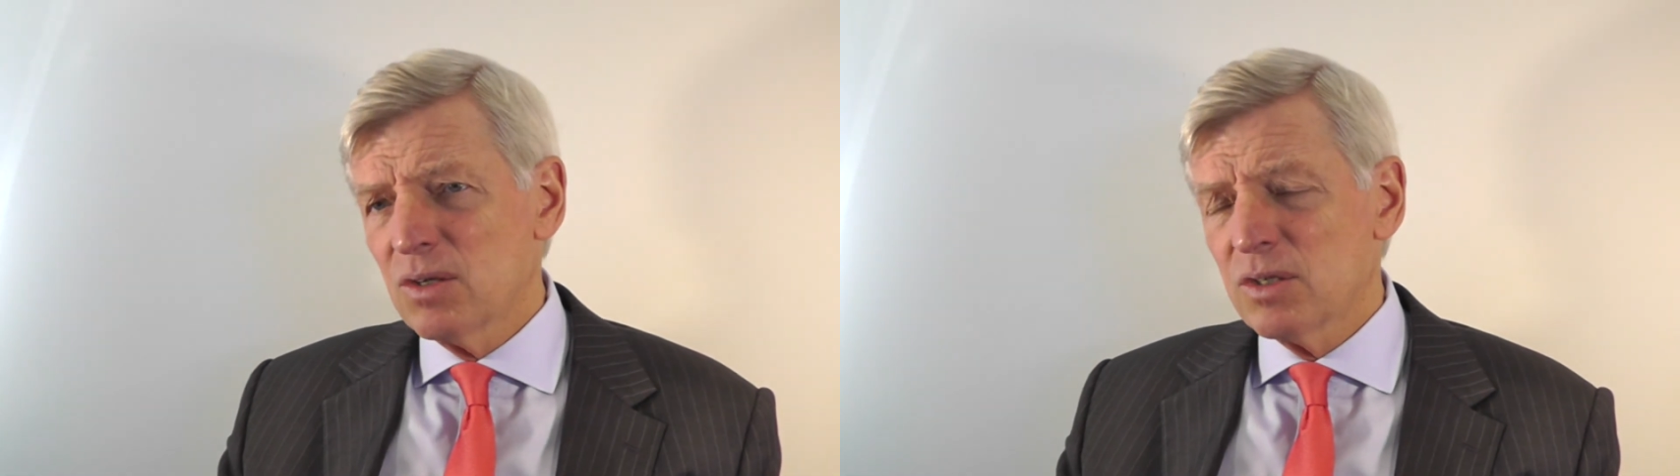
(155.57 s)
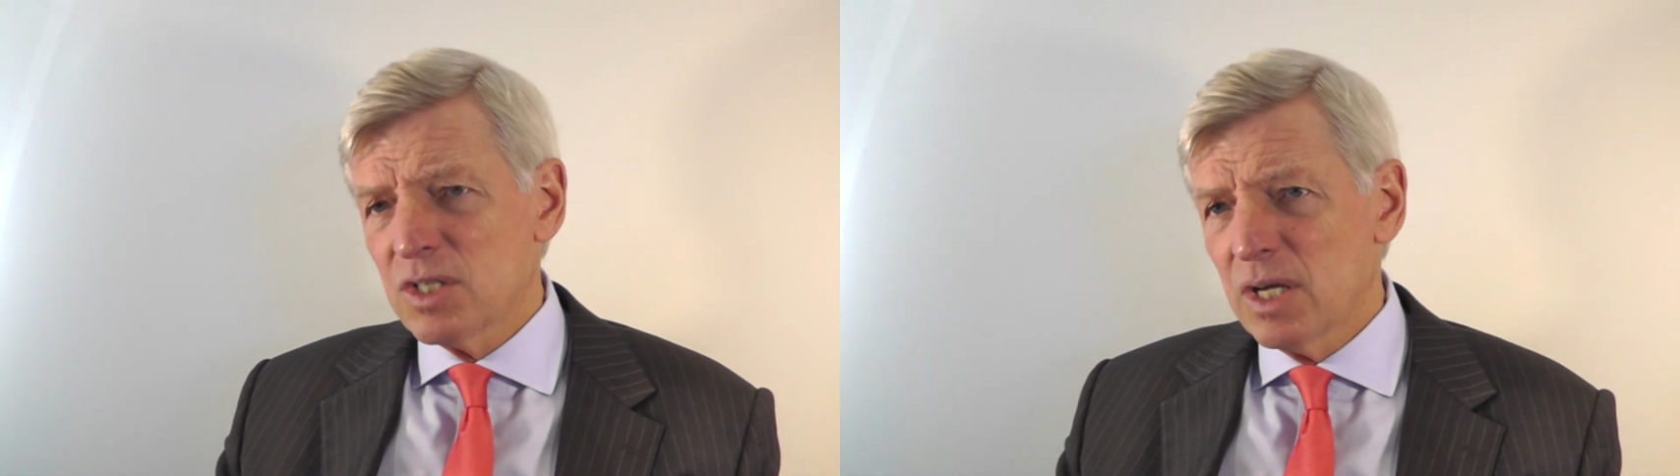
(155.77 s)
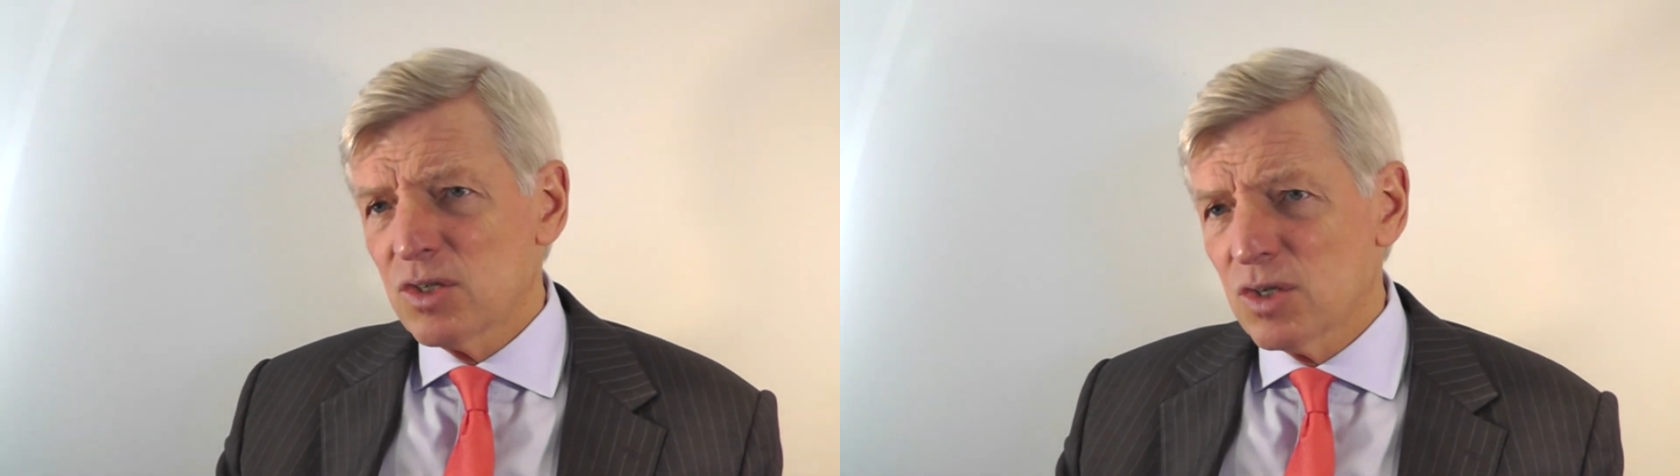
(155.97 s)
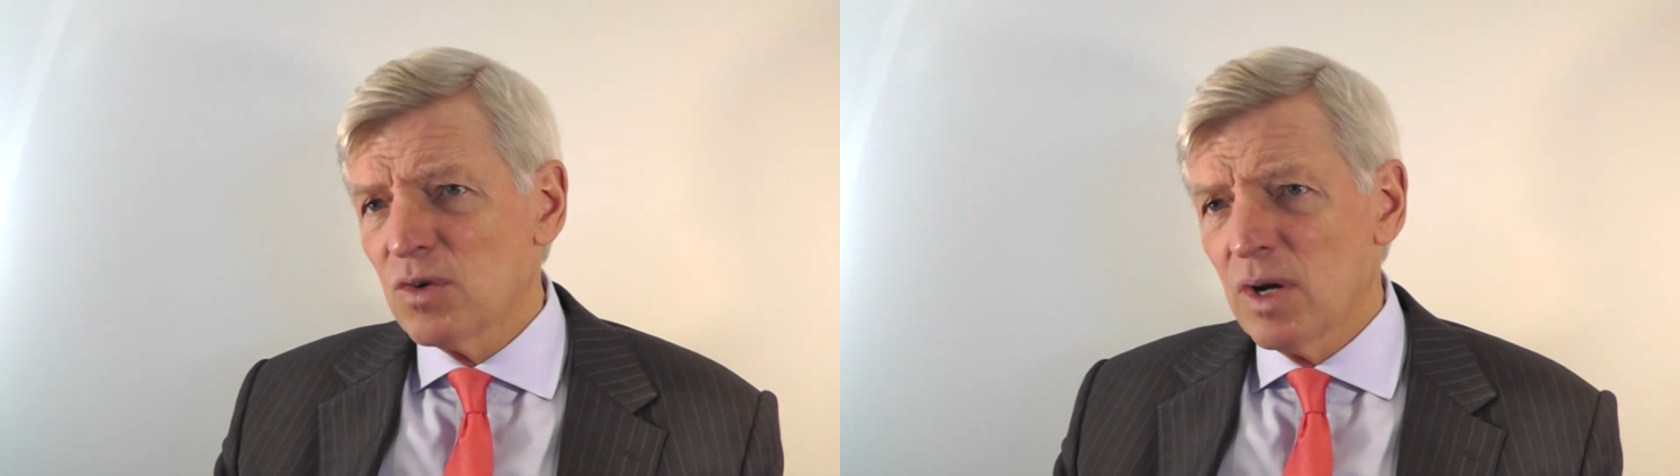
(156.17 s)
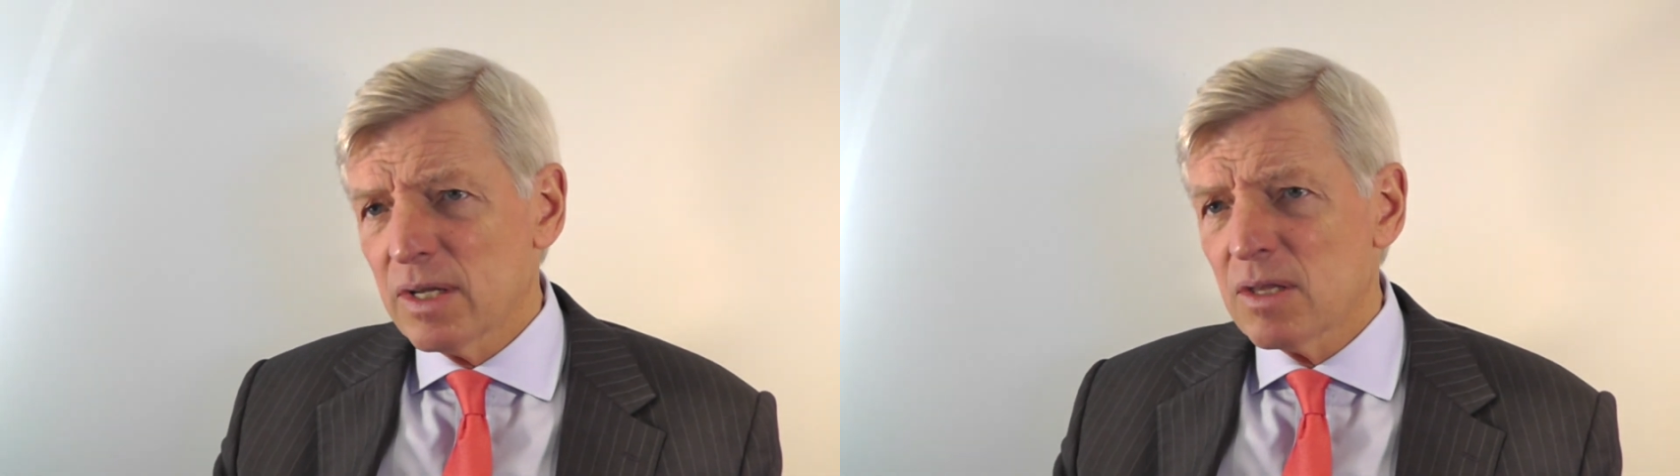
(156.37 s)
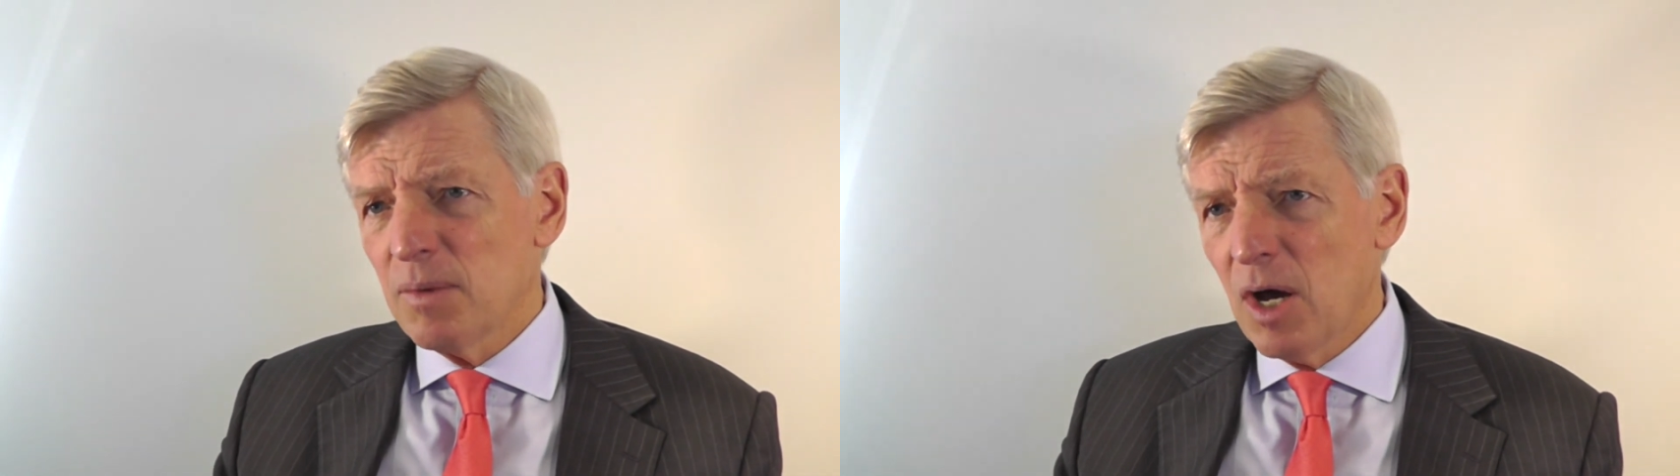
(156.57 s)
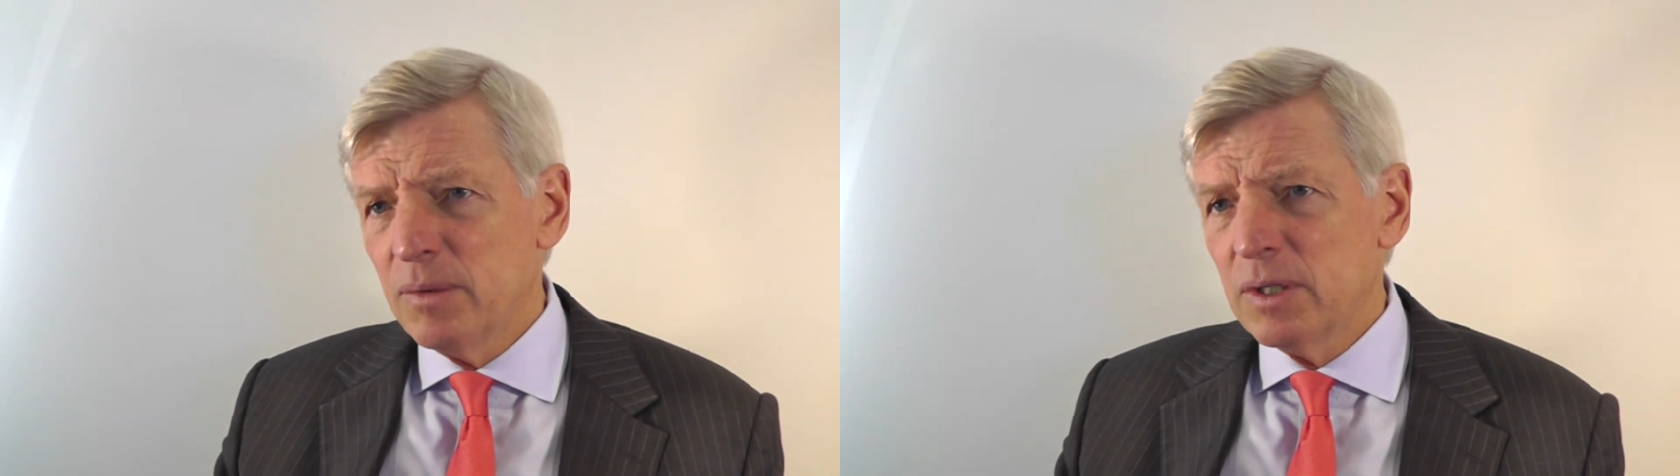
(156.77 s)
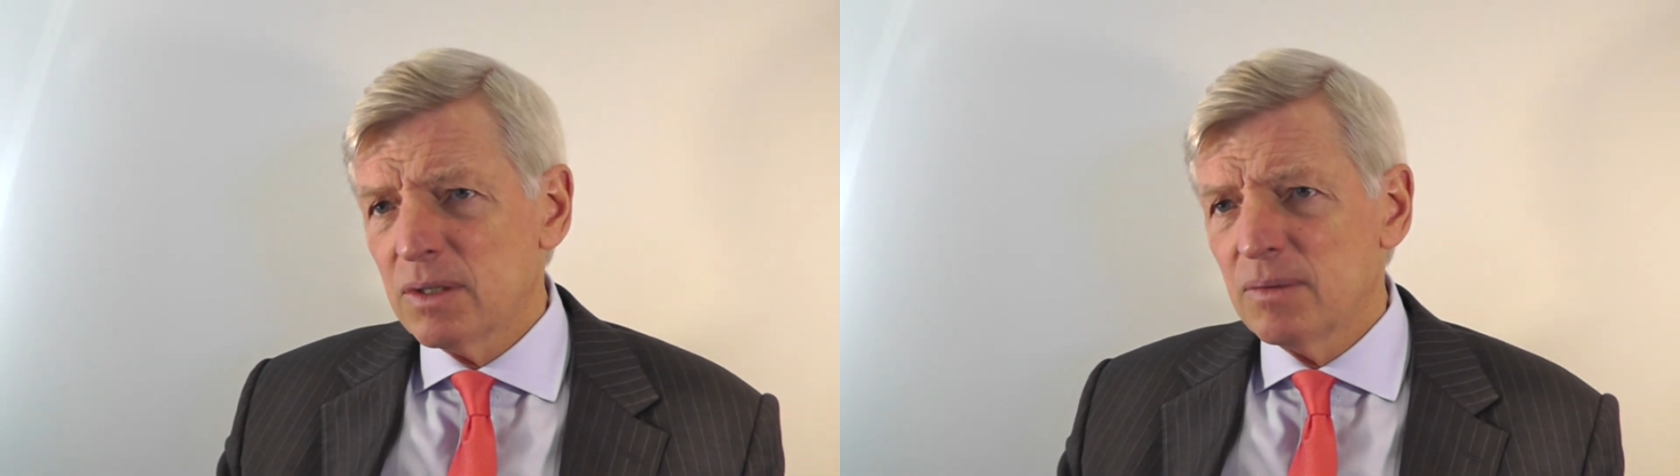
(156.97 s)
attention right at the
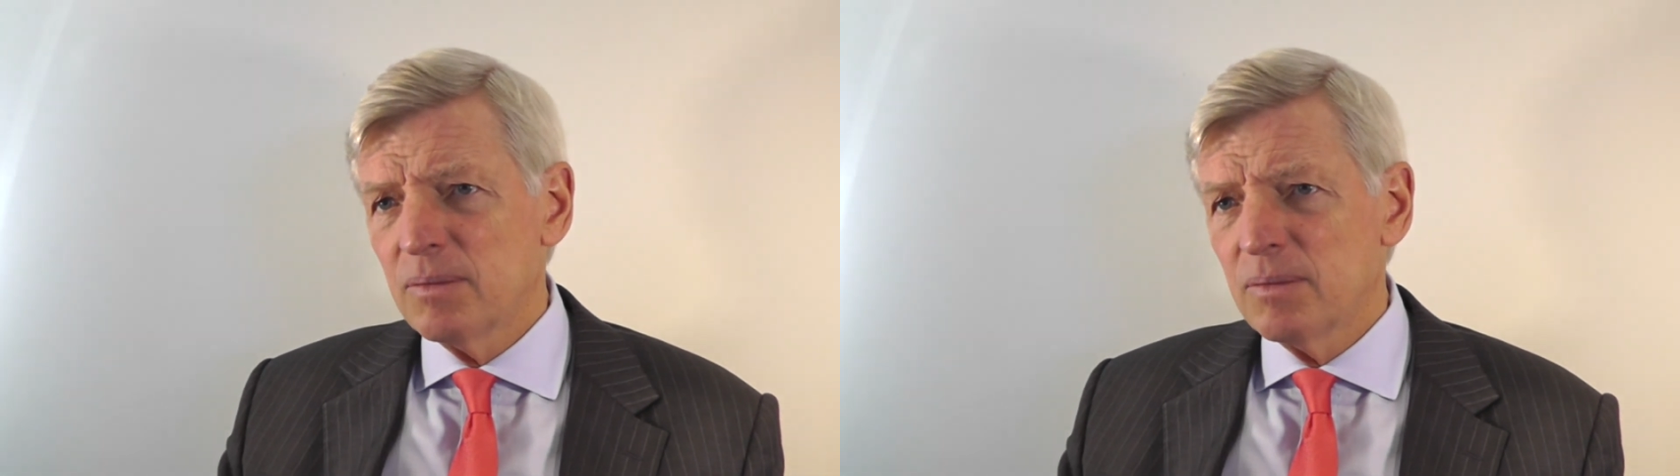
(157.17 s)
moment?